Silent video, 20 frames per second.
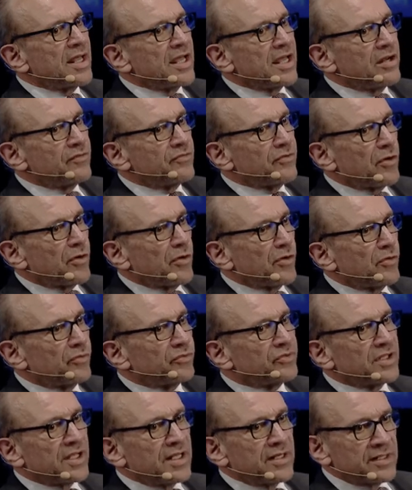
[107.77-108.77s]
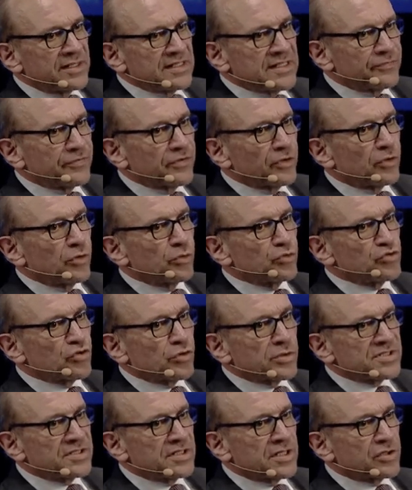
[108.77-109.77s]
involved in a difficult
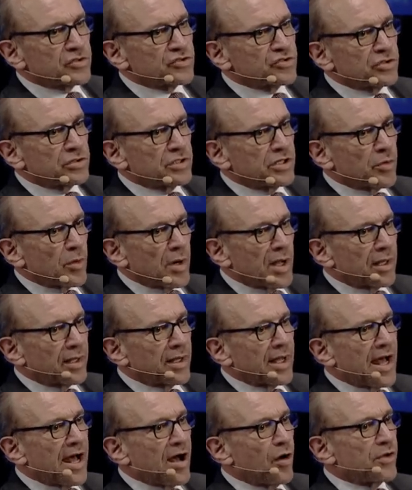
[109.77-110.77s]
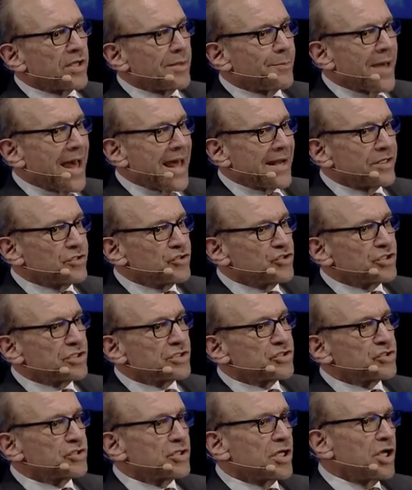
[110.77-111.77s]
jurisdiction, Iraq, how he
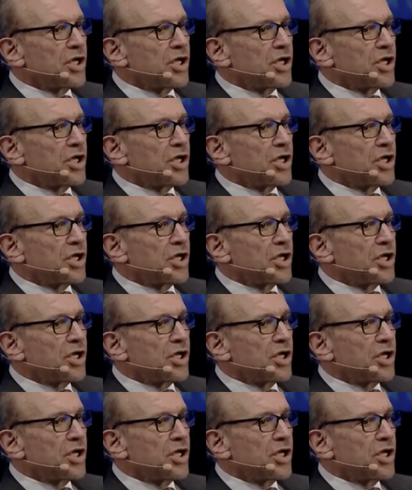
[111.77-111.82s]
manages